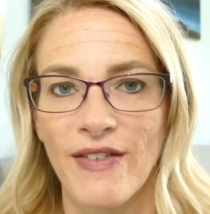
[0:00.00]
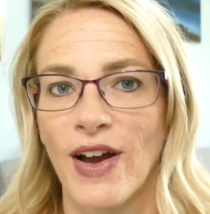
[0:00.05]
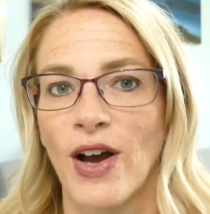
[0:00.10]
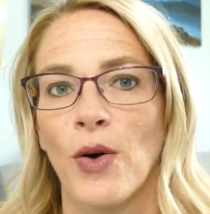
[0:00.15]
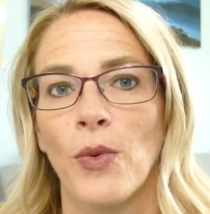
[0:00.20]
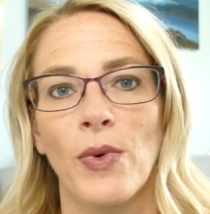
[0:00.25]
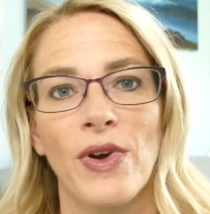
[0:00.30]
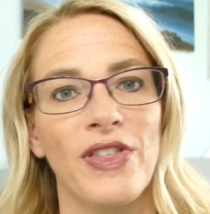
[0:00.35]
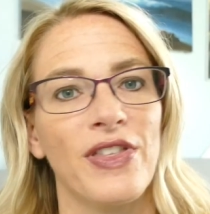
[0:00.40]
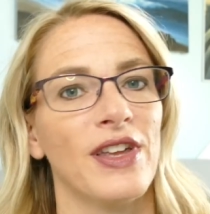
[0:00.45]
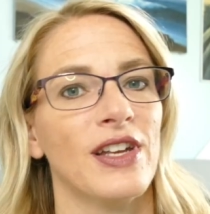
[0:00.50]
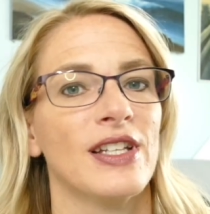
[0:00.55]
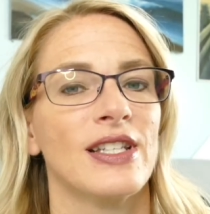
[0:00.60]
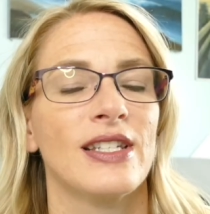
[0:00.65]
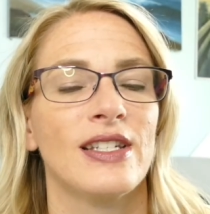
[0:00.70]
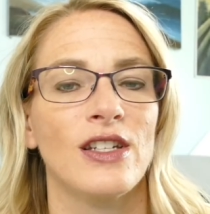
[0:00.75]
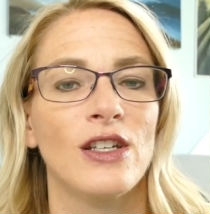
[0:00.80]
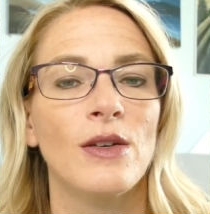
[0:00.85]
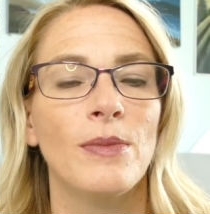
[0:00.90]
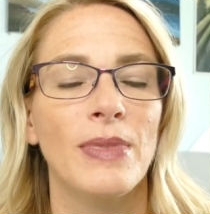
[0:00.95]
out with it
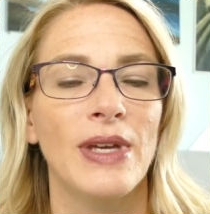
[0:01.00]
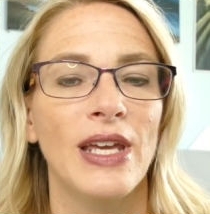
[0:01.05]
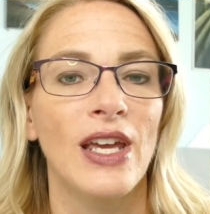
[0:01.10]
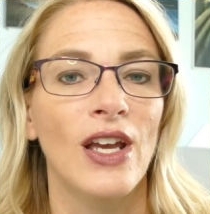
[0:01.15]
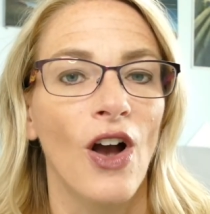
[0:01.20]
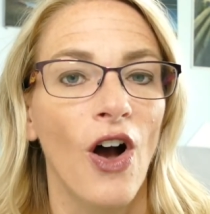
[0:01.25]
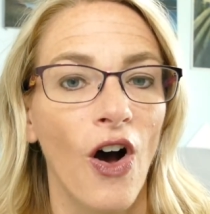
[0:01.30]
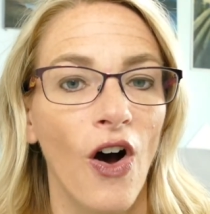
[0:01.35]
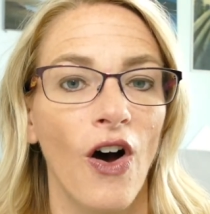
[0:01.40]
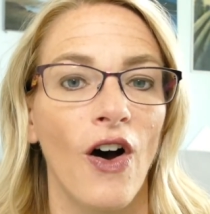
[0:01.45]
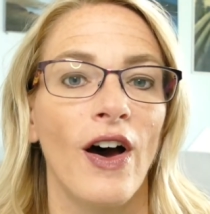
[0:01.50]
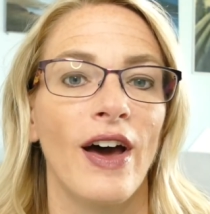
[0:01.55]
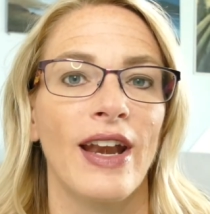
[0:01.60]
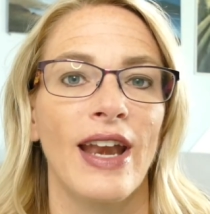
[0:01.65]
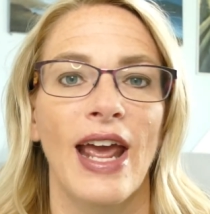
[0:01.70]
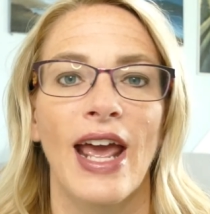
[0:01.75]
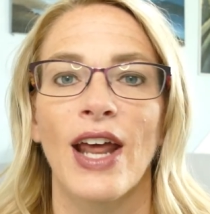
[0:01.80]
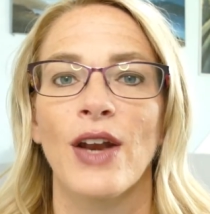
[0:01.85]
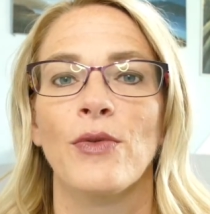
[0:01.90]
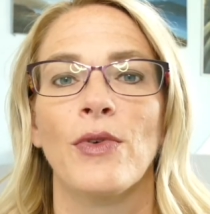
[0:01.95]
still being on
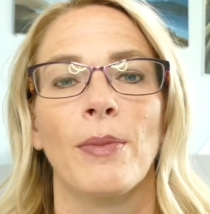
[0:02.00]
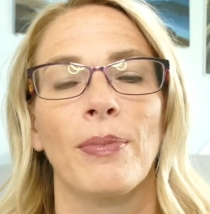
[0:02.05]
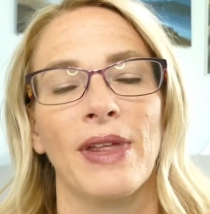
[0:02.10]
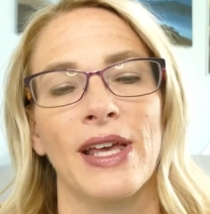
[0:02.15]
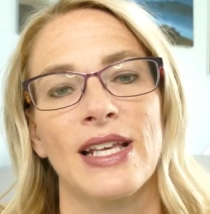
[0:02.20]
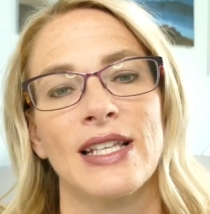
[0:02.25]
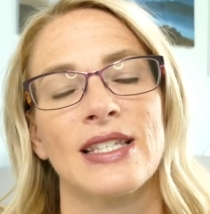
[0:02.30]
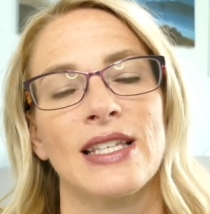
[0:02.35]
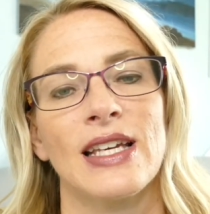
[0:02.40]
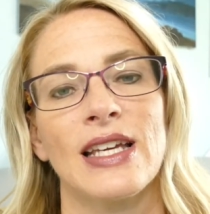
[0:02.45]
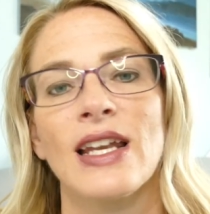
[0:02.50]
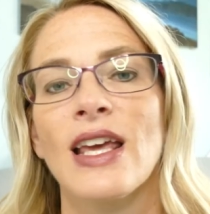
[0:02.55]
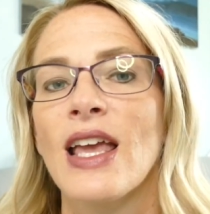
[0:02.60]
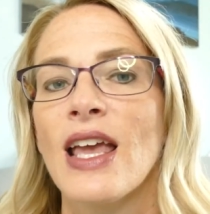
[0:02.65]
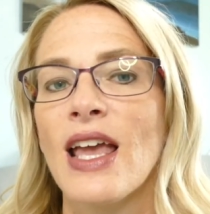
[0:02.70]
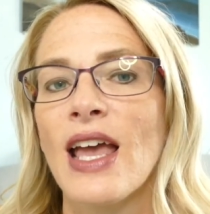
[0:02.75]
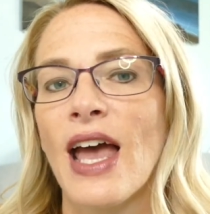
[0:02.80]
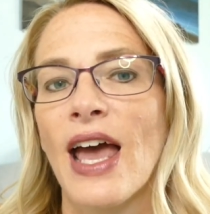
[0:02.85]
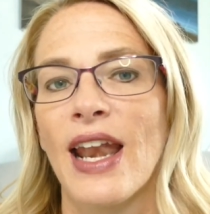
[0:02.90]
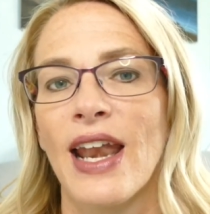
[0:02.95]
and replace it,
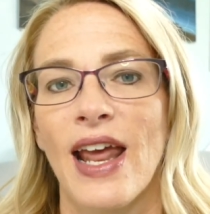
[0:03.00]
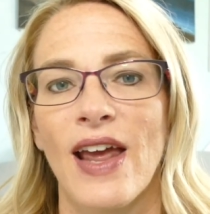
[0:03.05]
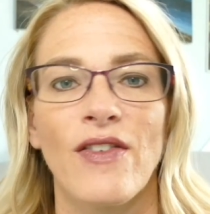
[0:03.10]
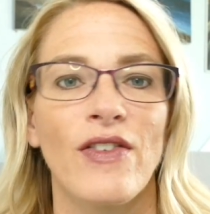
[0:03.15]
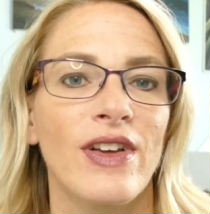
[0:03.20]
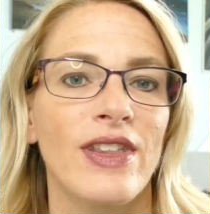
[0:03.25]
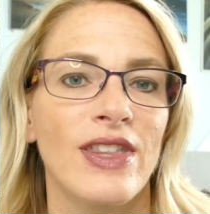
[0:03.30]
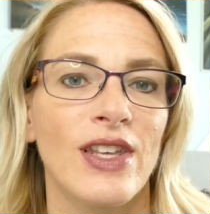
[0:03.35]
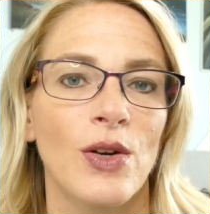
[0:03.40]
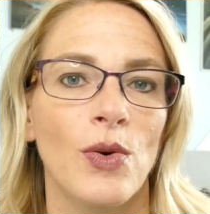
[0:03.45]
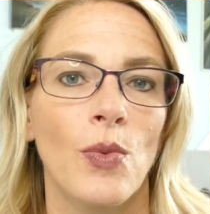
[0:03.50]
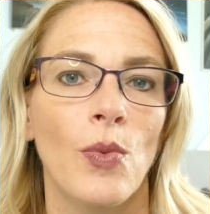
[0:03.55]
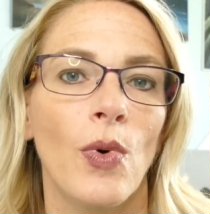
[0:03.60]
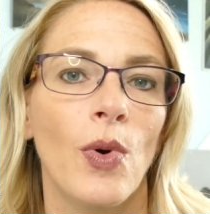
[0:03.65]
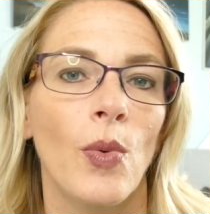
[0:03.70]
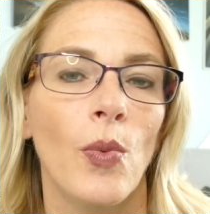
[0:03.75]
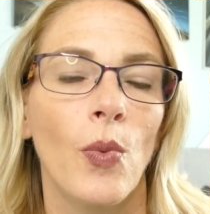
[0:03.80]
and everything will